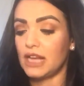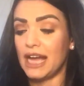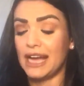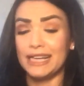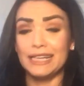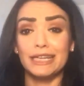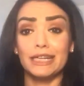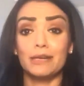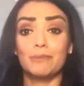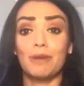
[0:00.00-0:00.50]

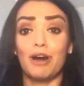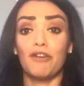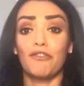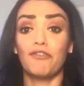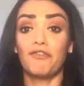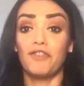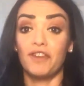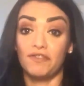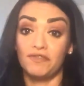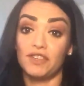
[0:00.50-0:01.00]
I need
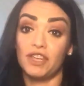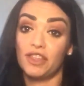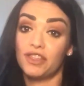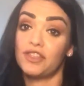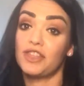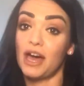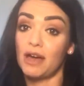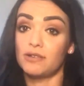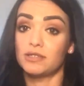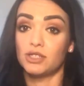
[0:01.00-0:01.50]
about
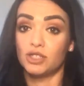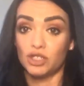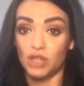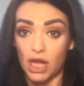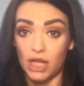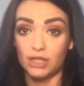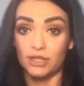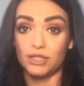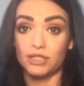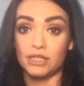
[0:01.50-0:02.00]

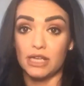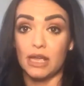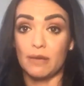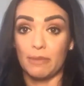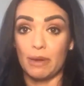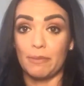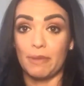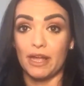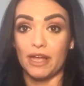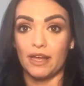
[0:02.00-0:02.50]
$50,000 in
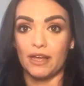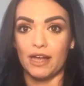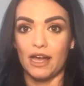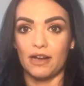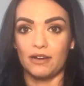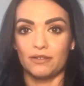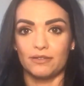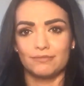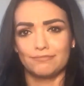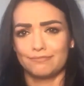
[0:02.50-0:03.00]
my bank
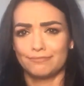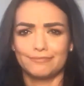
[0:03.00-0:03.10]
account.